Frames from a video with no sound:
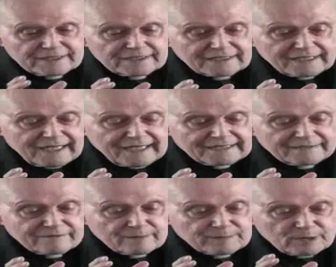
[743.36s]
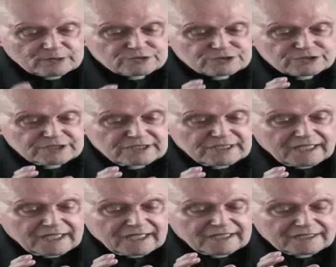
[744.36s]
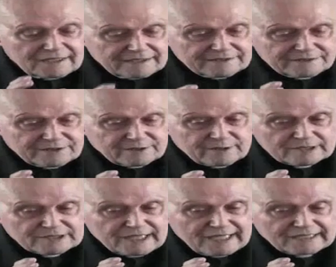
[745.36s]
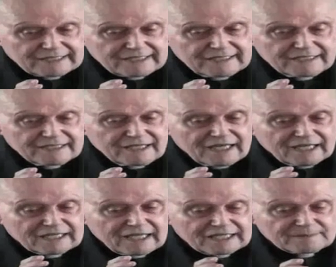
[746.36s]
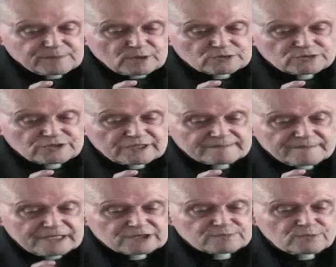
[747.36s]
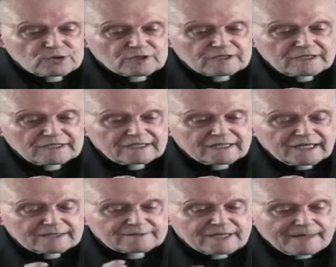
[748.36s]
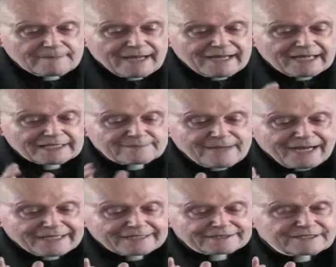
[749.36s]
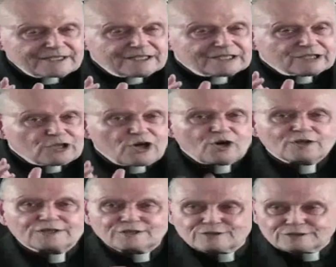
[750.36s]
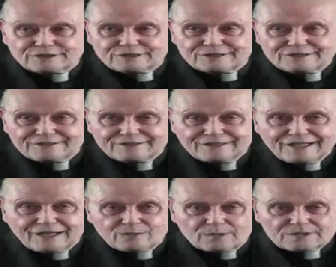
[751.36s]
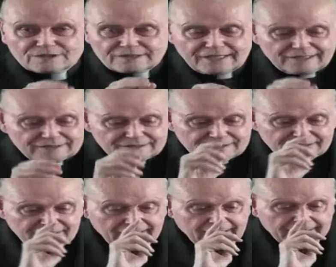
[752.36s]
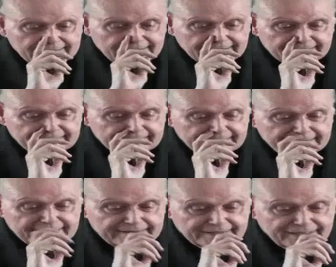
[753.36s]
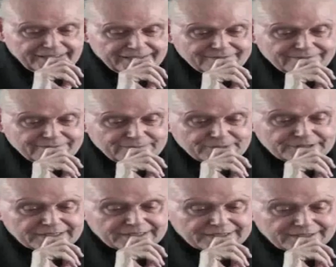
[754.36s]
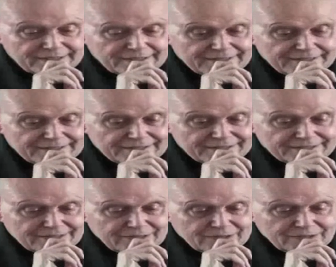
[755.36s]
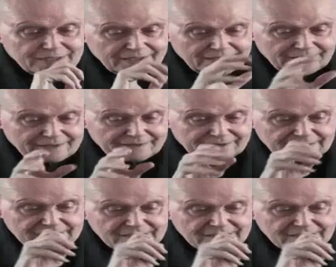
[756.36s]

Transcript: Augustine came from a different kind of approach to Christianity, an approach that much more admired law and order, which the Celts didn't